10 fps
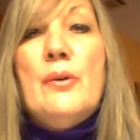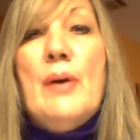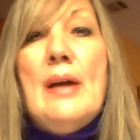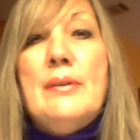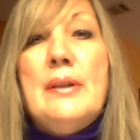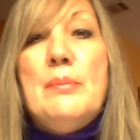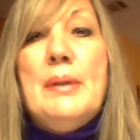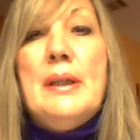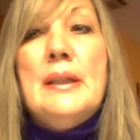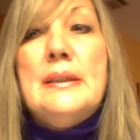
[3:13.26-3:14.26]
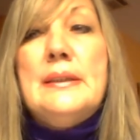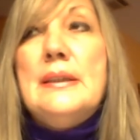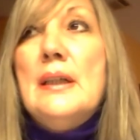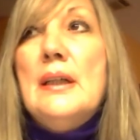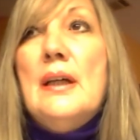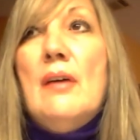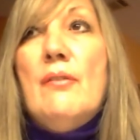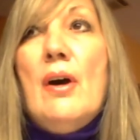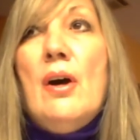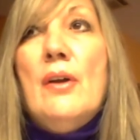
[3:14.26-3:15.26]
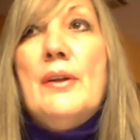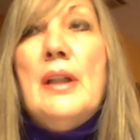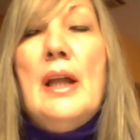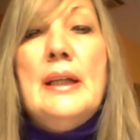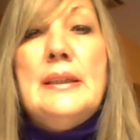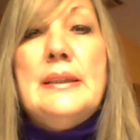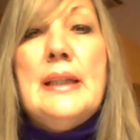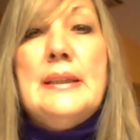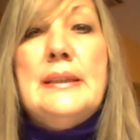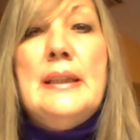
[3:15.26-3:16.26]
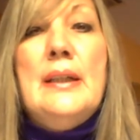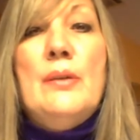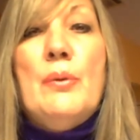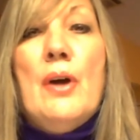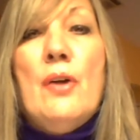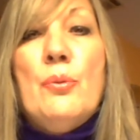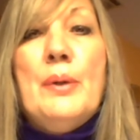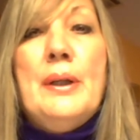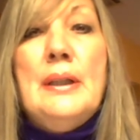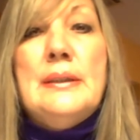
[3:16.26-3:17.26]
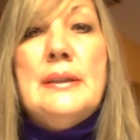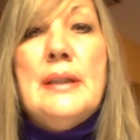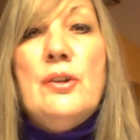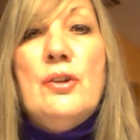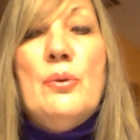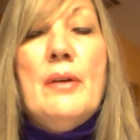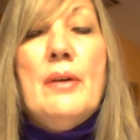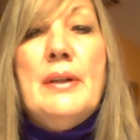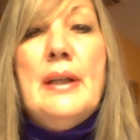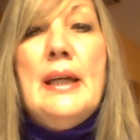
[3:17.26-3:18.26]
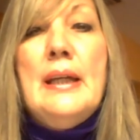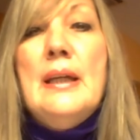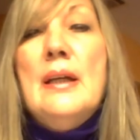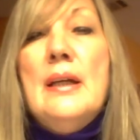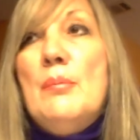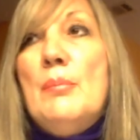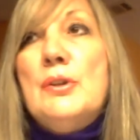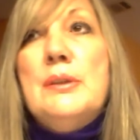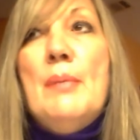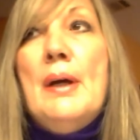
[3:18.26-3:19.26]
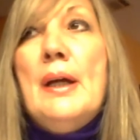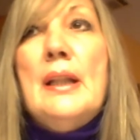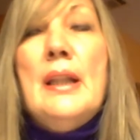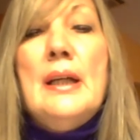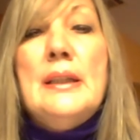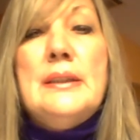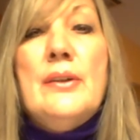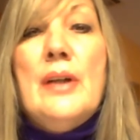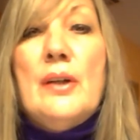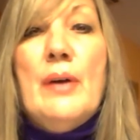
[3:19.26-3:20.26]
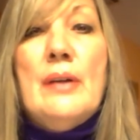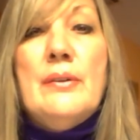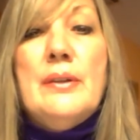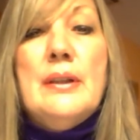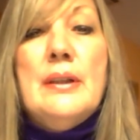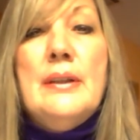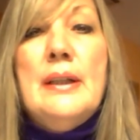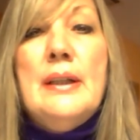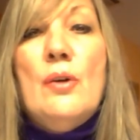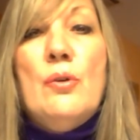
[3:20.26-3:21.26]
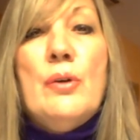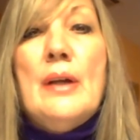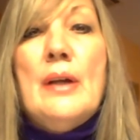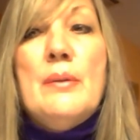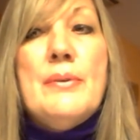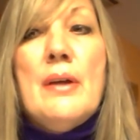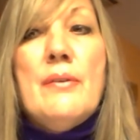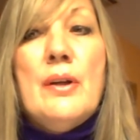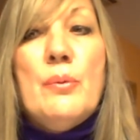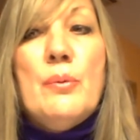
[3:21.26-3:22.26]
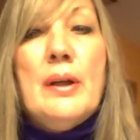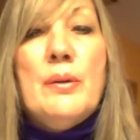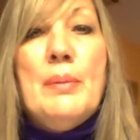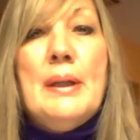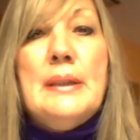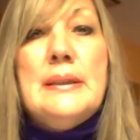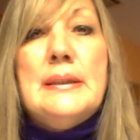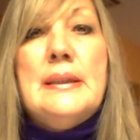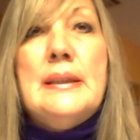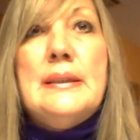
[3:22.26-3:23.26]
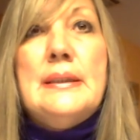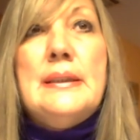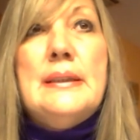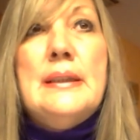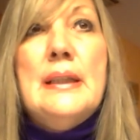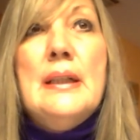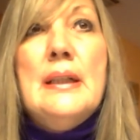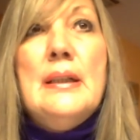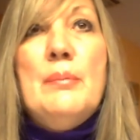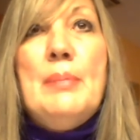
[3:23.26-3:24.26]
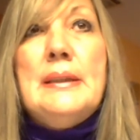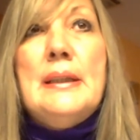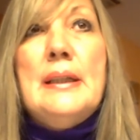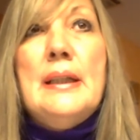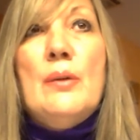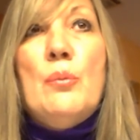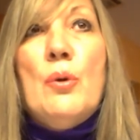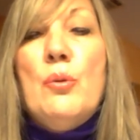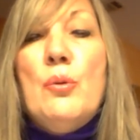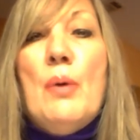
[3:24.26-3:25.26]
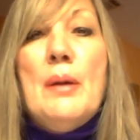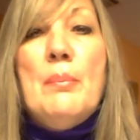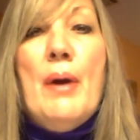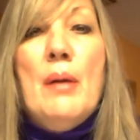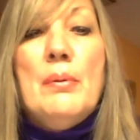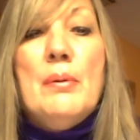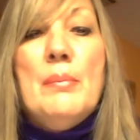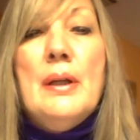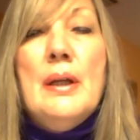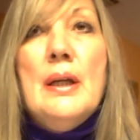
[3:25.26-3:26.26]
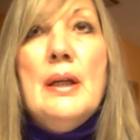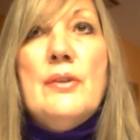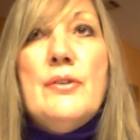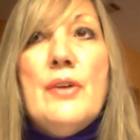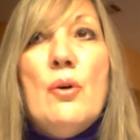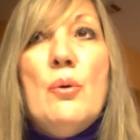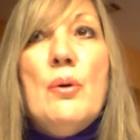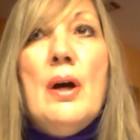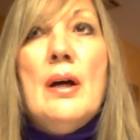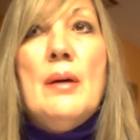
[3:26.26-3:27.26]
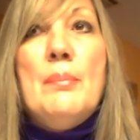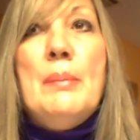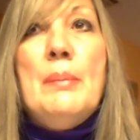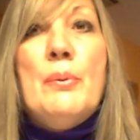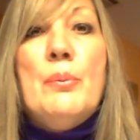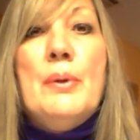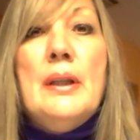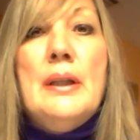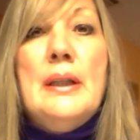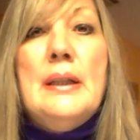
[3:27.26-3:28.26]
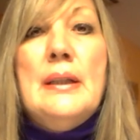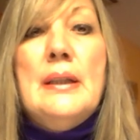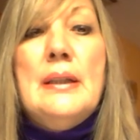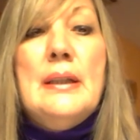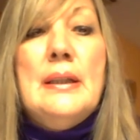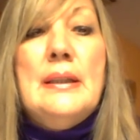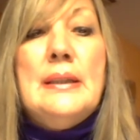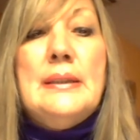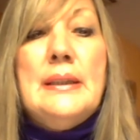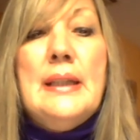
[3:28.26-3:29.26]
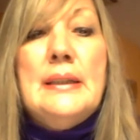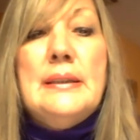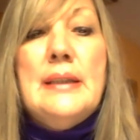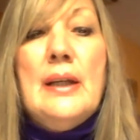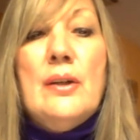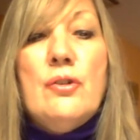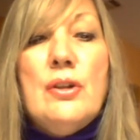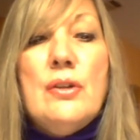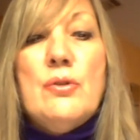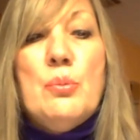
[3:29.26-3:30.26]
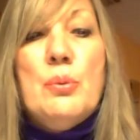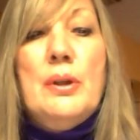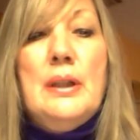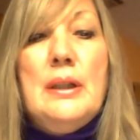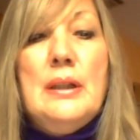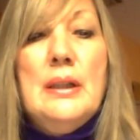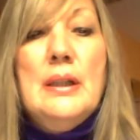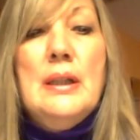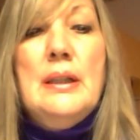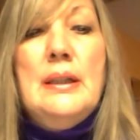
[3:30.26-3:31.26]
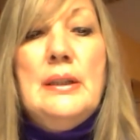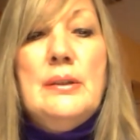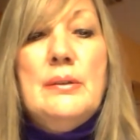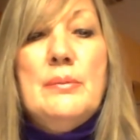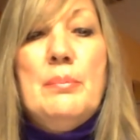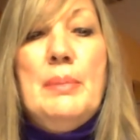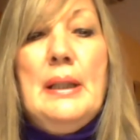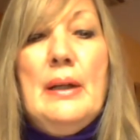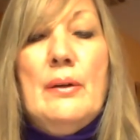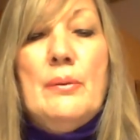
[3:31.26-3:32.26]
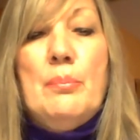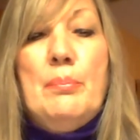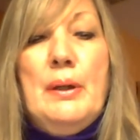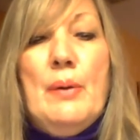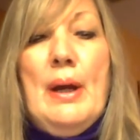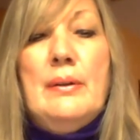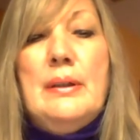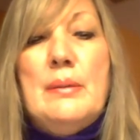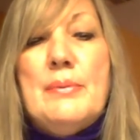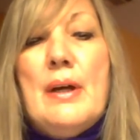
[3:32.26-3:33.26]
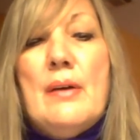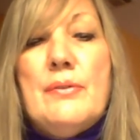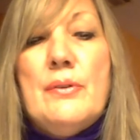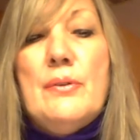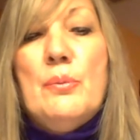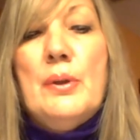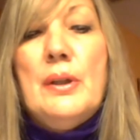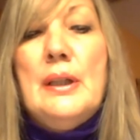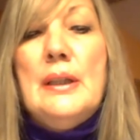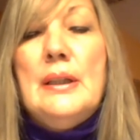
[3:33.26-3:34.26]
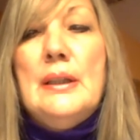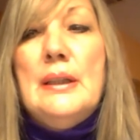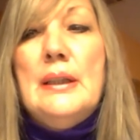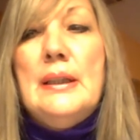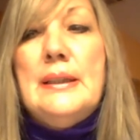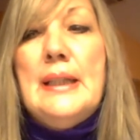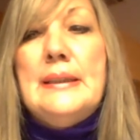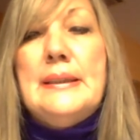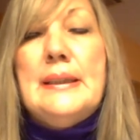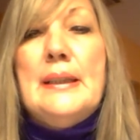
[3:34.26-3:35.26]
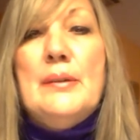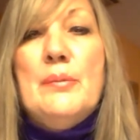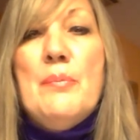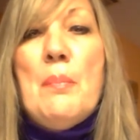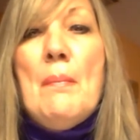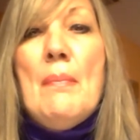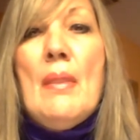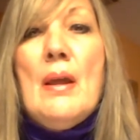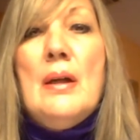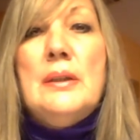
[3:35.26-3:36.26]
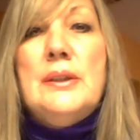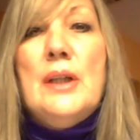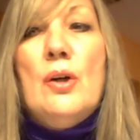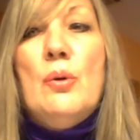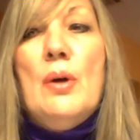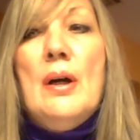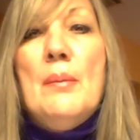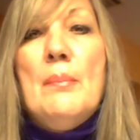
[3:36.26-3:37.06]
grounding, because of all the clients that I see with all the readings that I do every day, most of my clients are not grounded. They don't ground themselves on a regular basis, and this is basically a worldwide problem. So people really in these intense energies really need to be grounding themselves really intensely. So